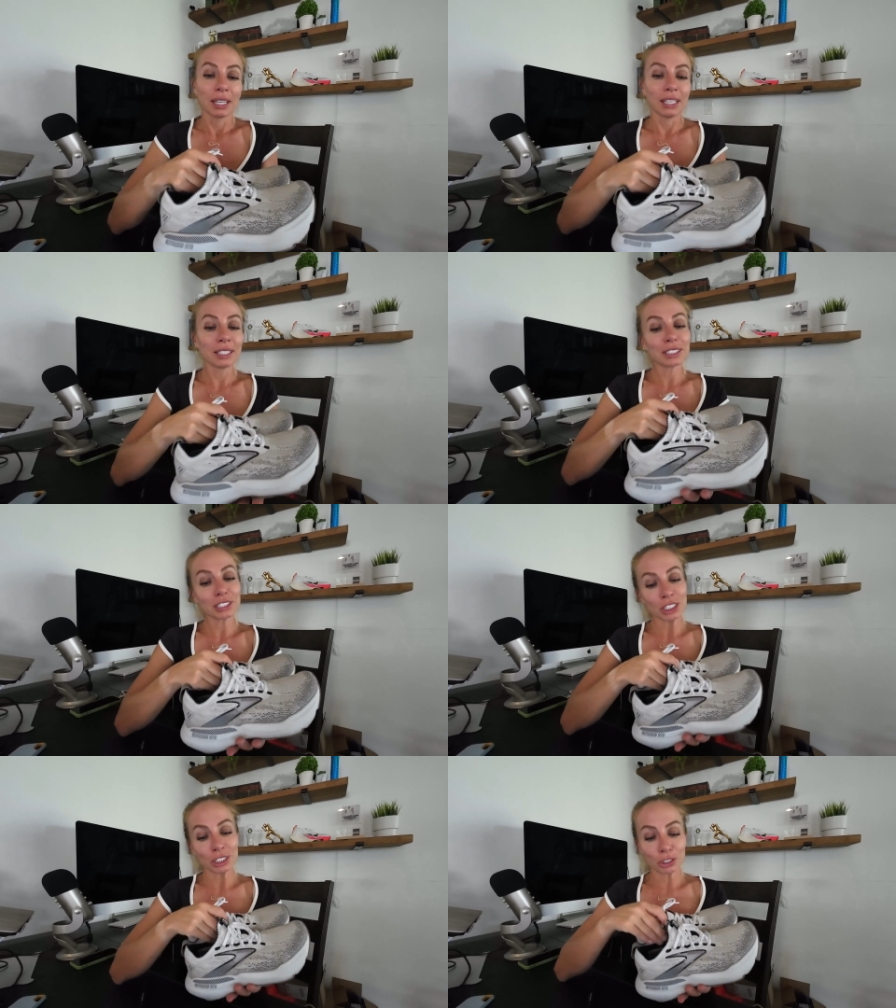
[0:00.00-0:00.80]
In
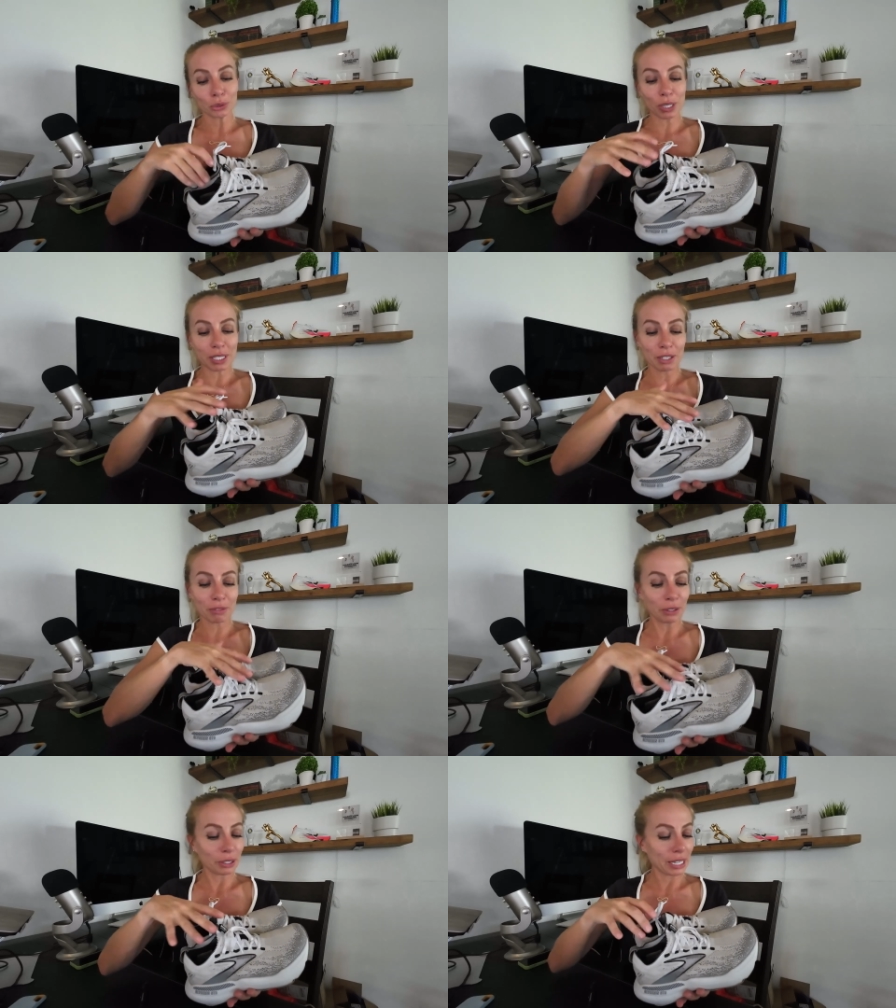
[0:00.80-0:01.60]
addition, the shoe has a
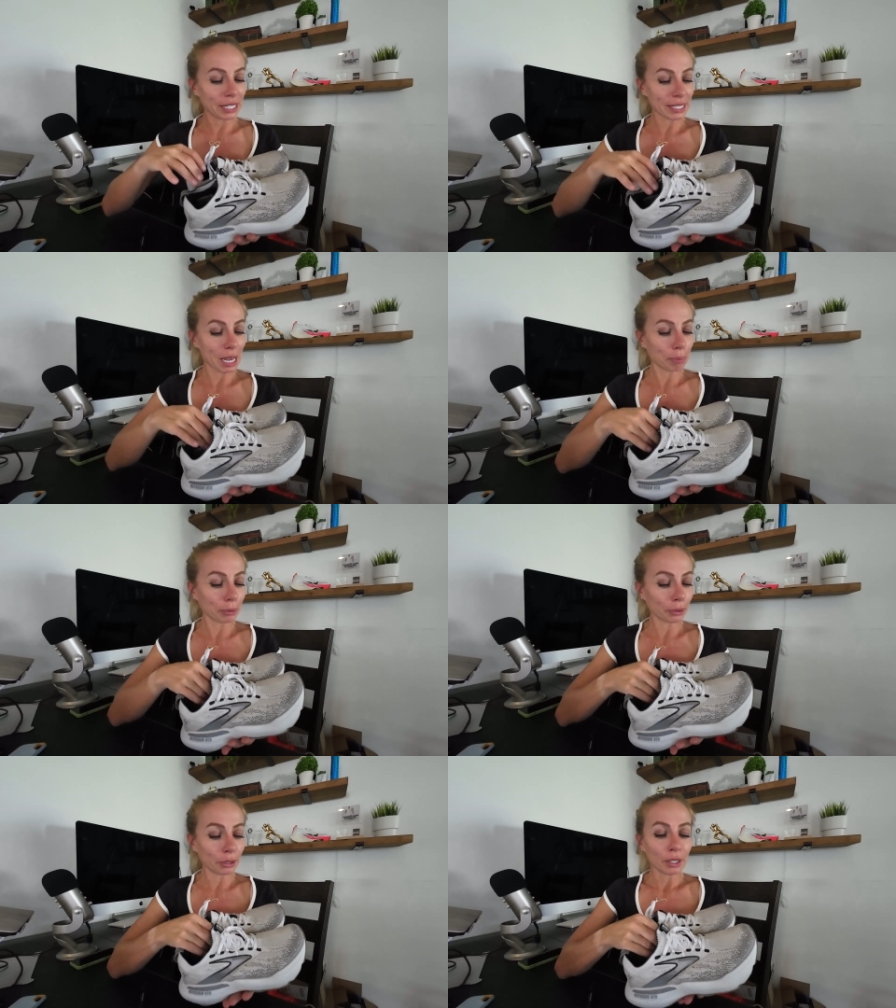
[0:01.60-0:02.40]
very nice
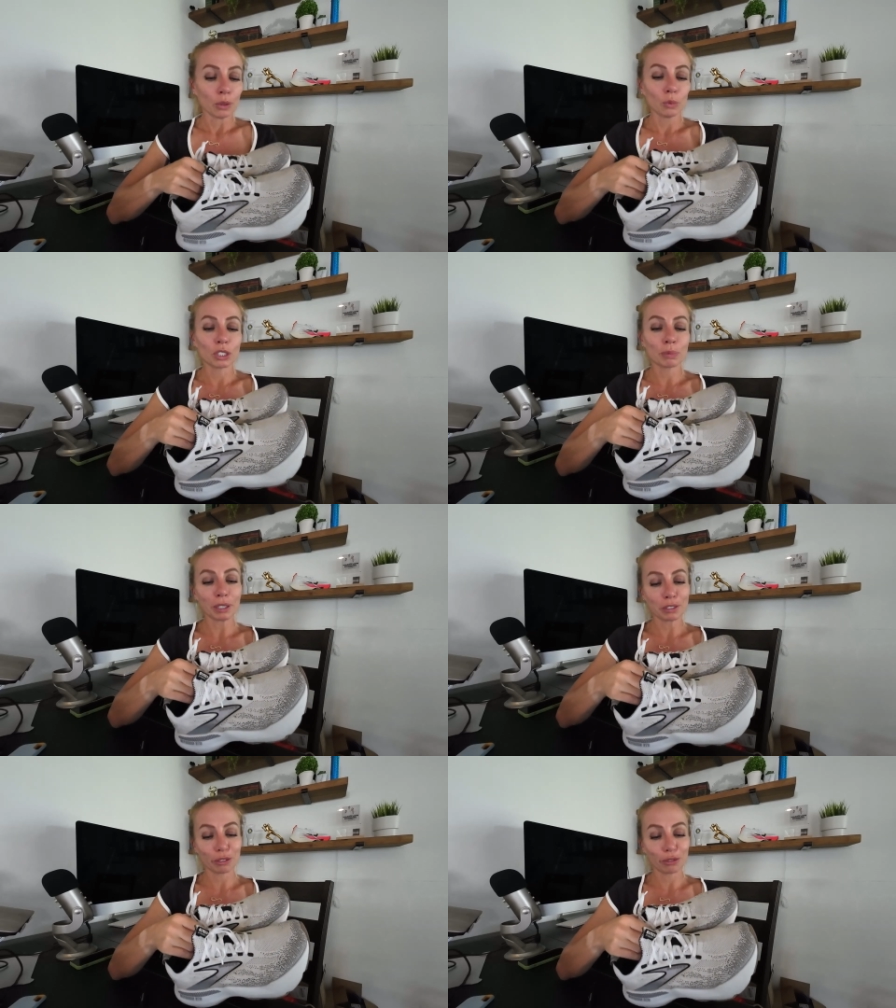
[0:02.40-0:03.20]
upper, which
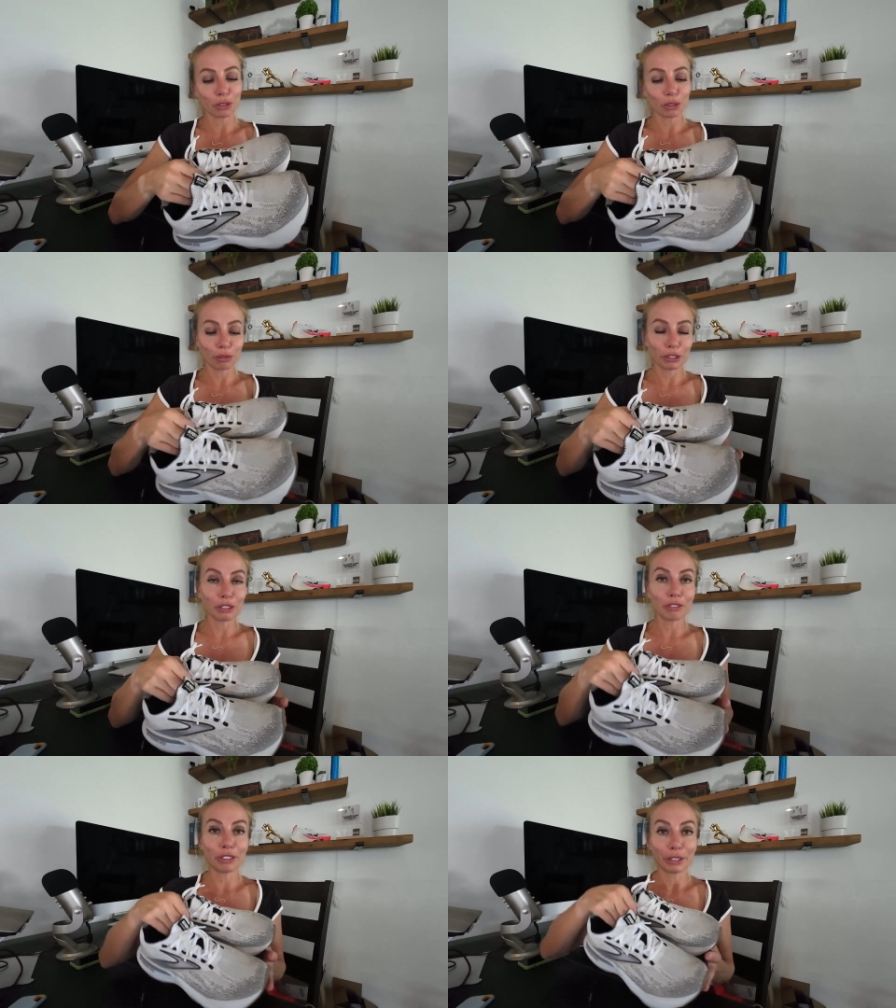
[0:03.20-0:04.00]
makes your foot
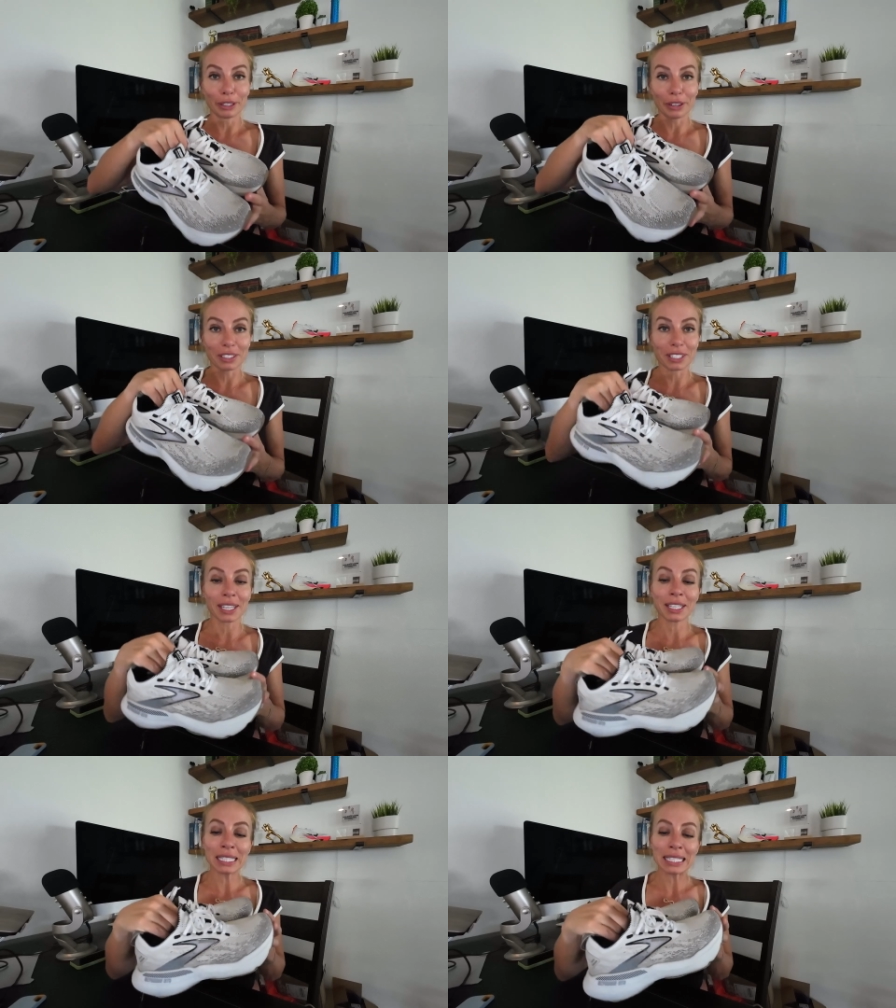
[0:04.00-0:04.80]
feel very locked
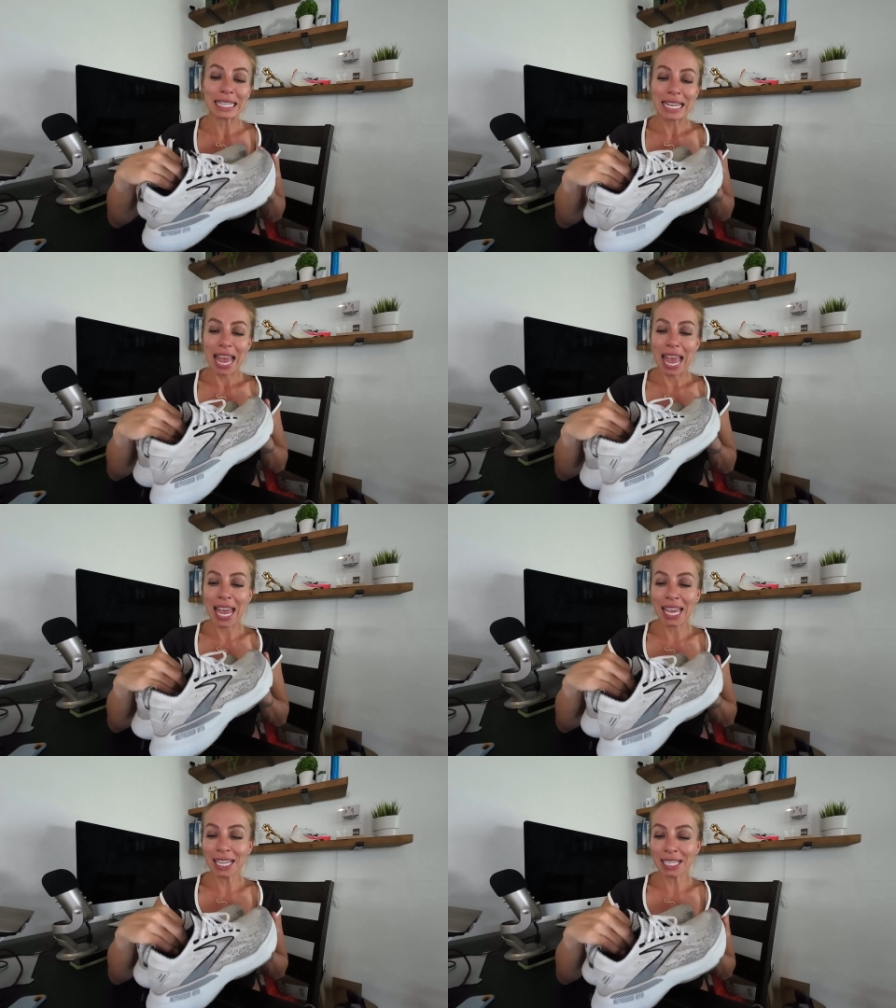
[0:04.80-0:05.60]
in,
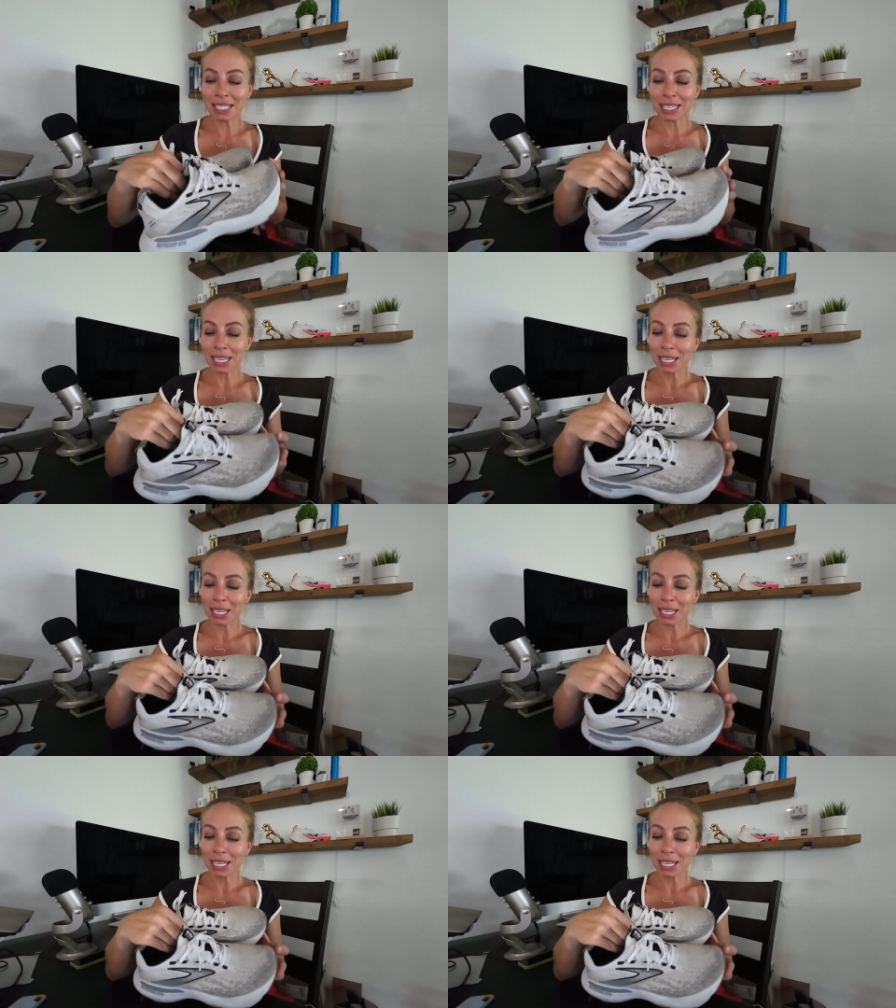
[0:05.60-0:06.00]
and